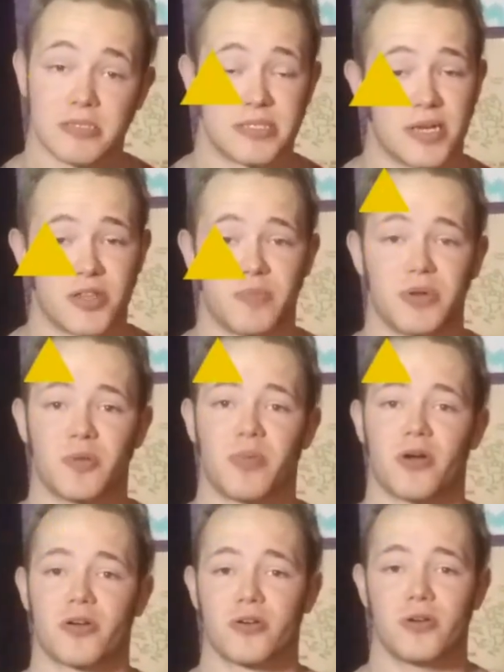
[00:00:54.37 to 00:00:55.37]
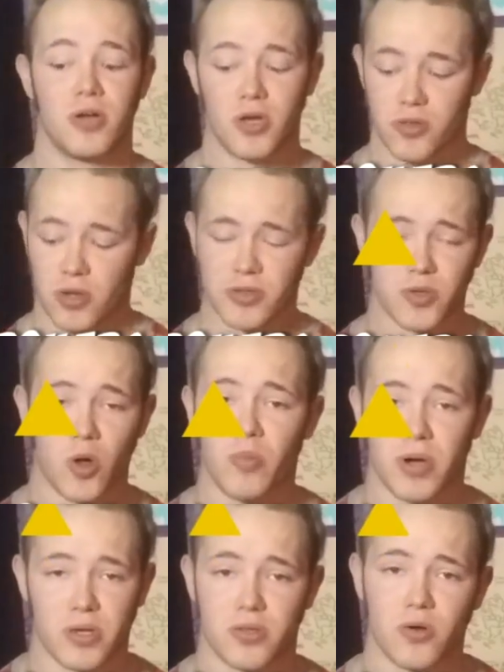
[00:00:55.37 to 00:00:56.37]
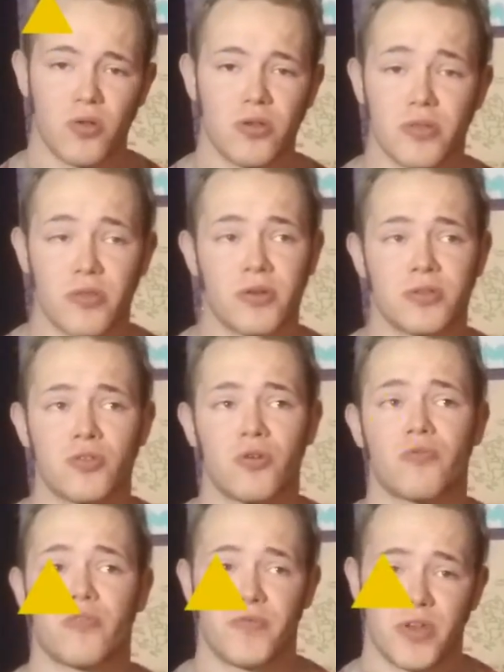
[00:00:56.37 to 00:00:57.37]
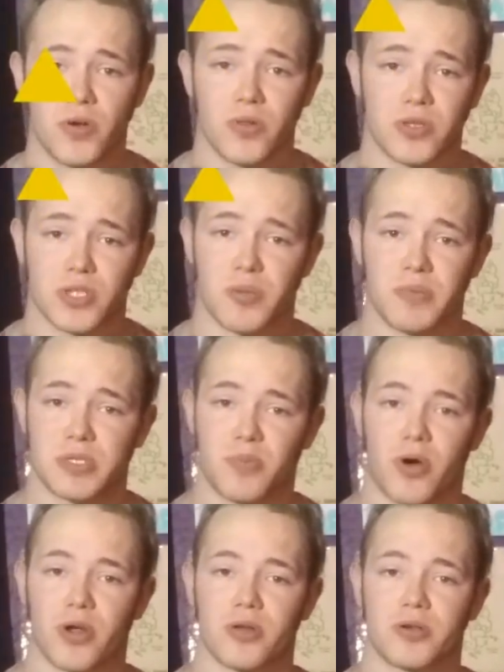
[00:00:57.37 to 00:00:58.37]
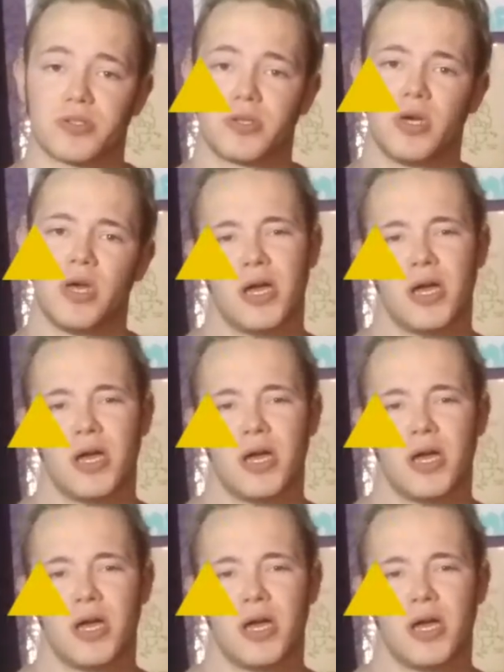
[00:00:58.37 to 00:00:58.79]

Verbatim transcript: Death of Peter Parker. Throughout this whole book, throughout this whole review, there's going to be spoilers.